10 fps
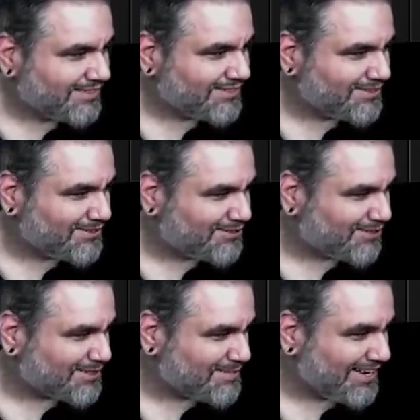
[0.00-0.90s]
Don't do it.
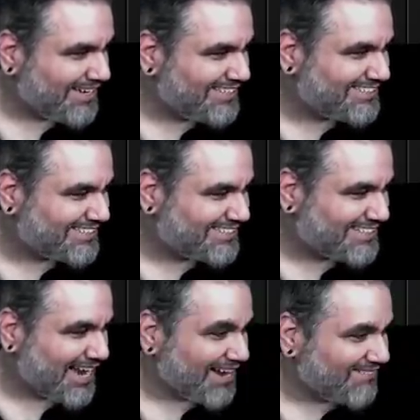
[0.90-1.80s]
Trust me. It is a
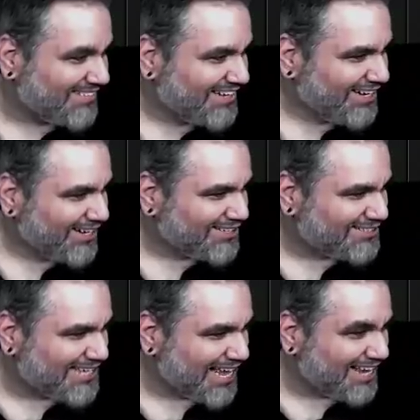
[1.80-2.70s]
scam.
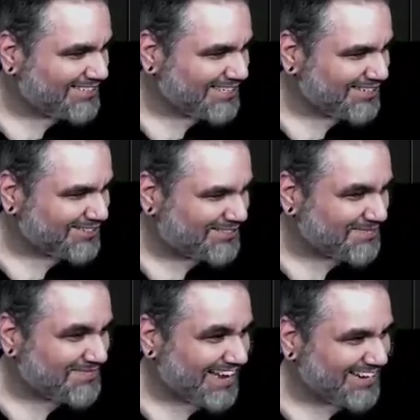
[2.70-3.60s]
De deal.
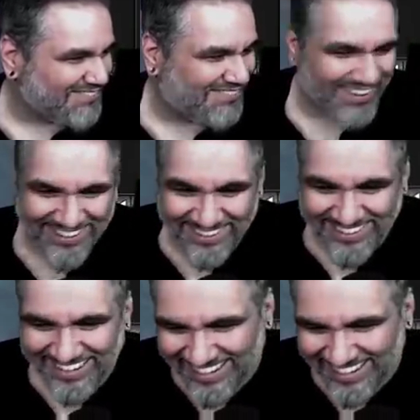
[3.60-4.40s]
Ship that info.